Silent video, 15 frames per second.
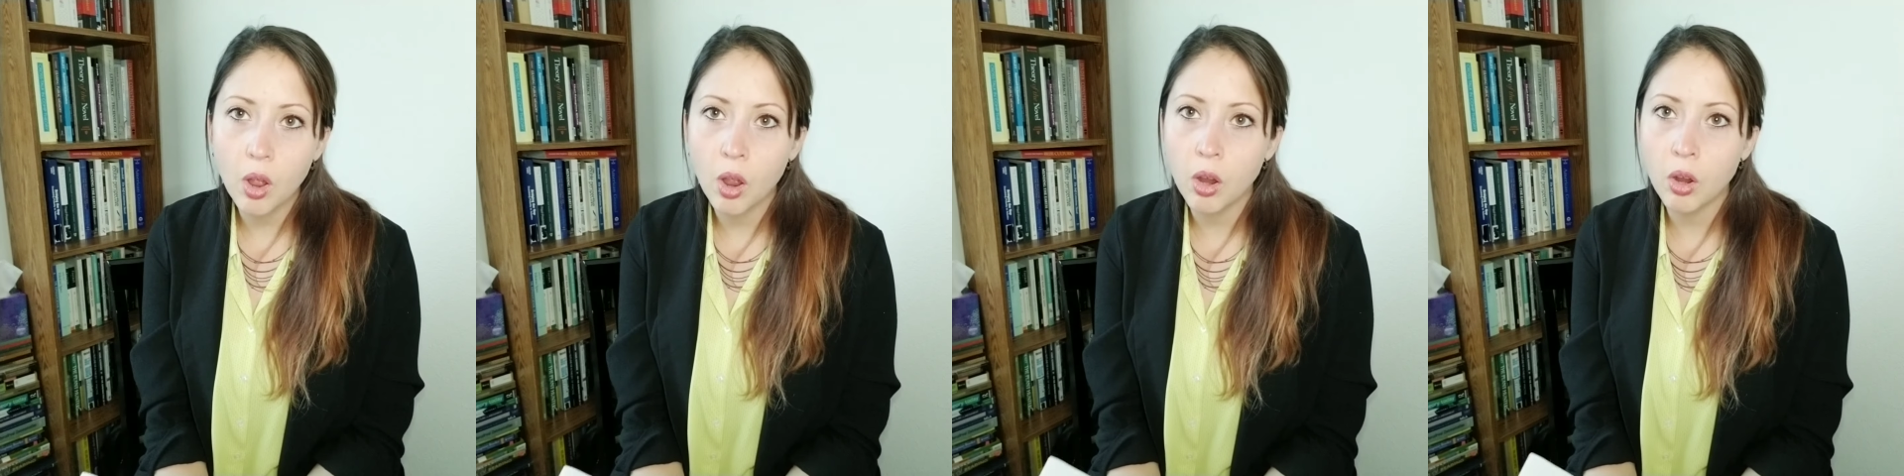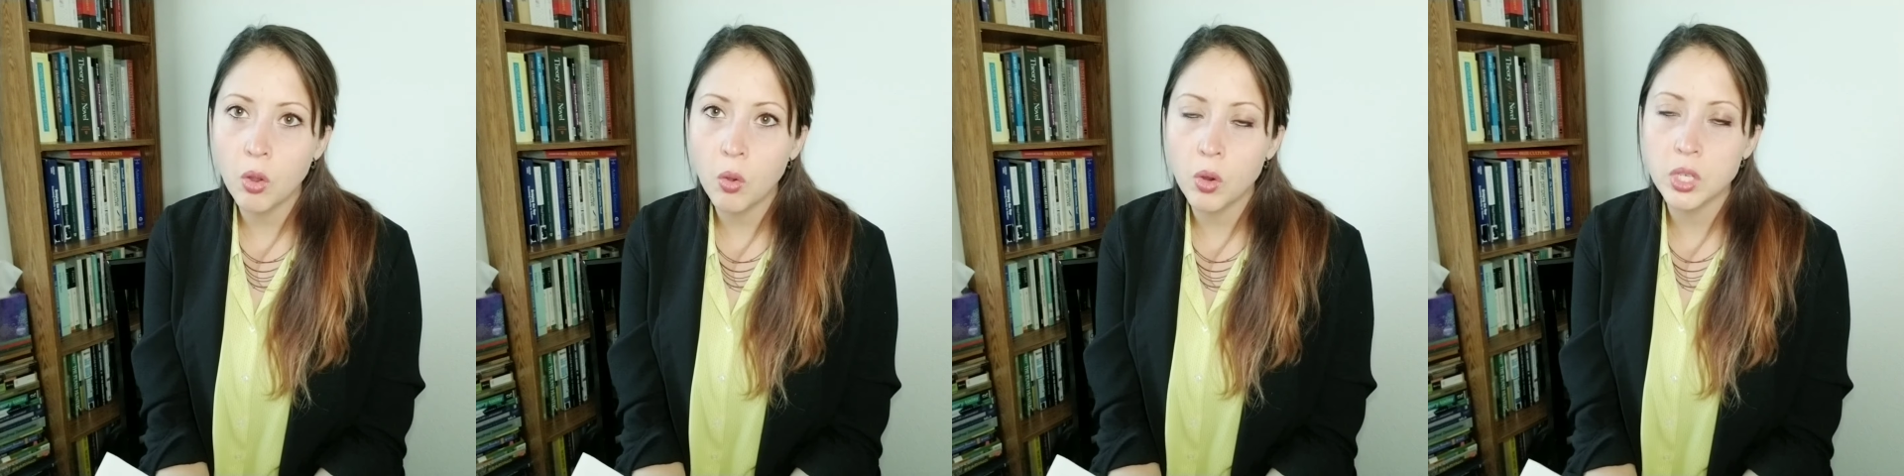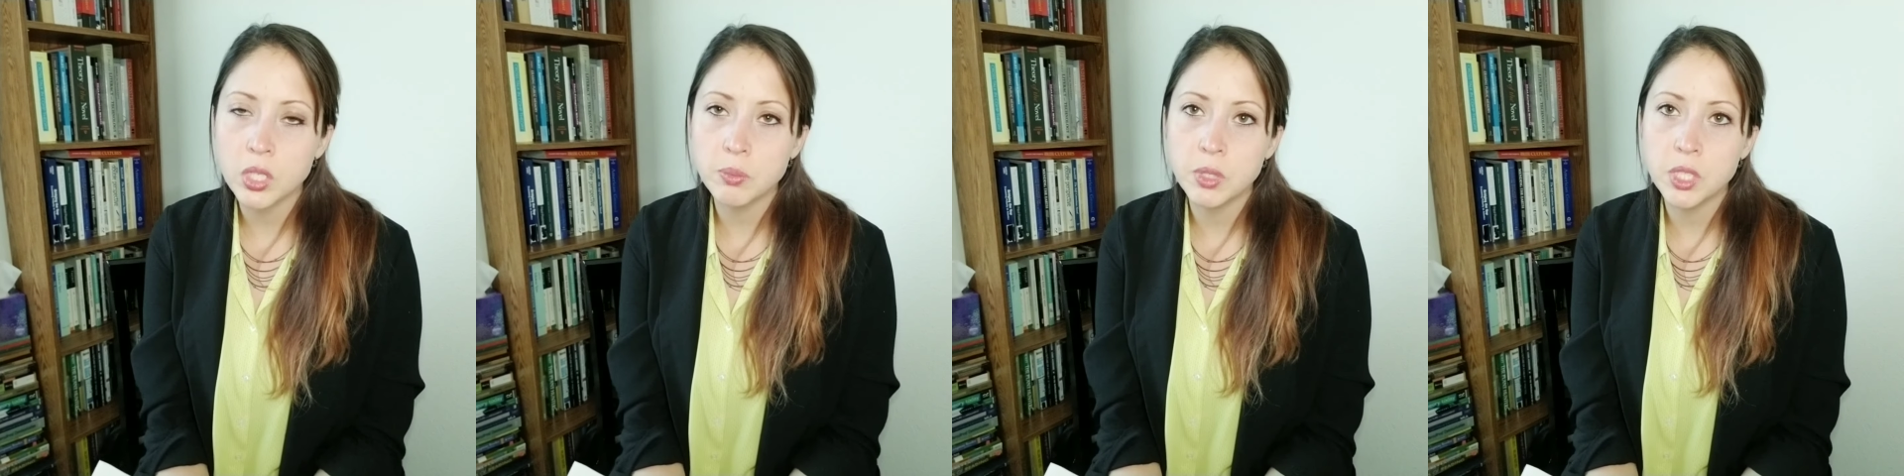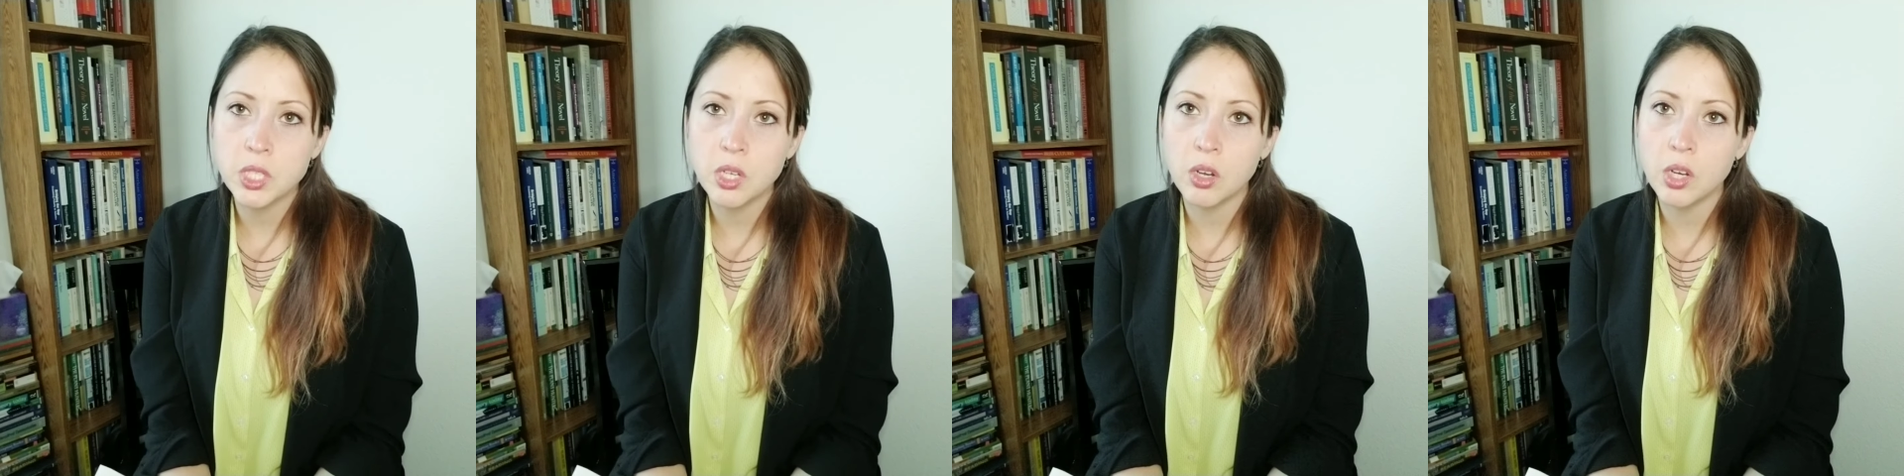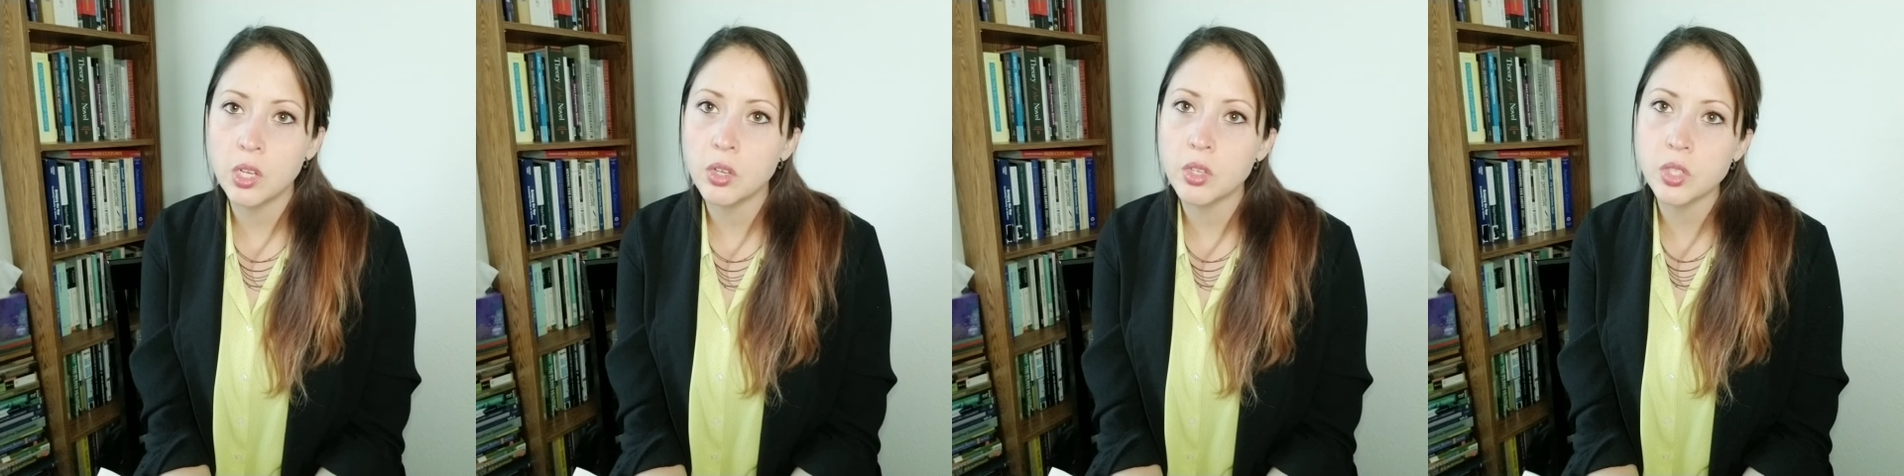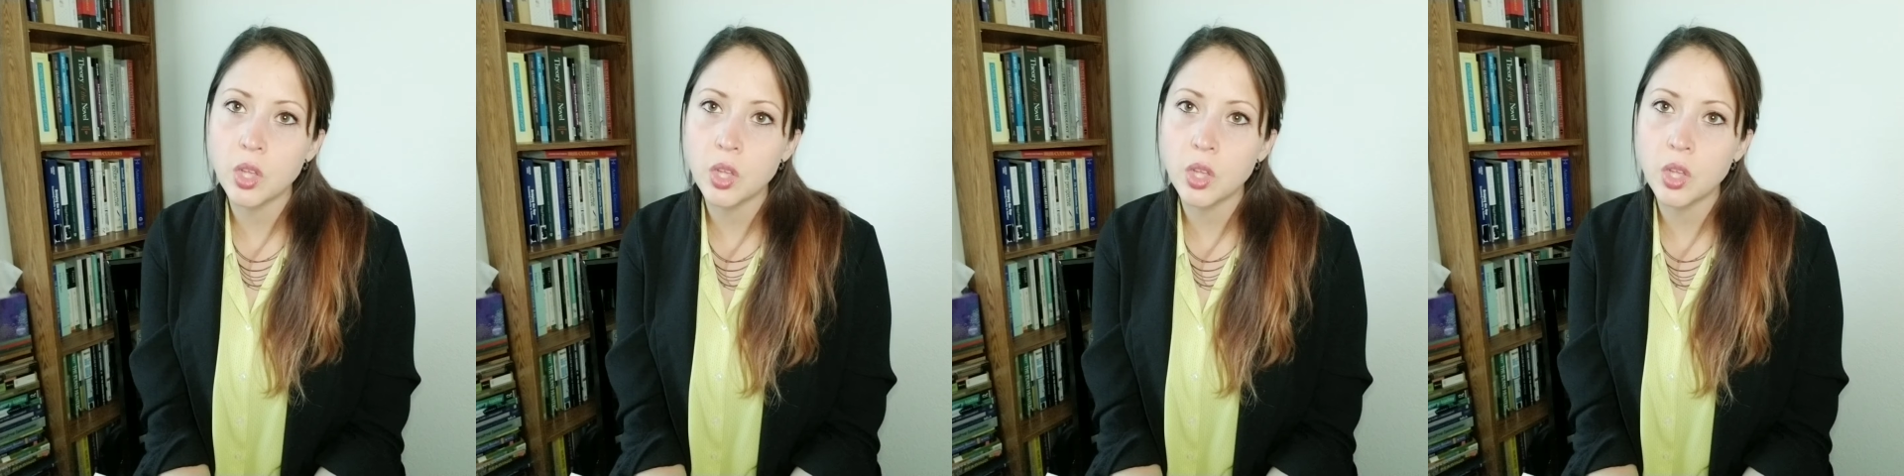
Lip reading: our course materials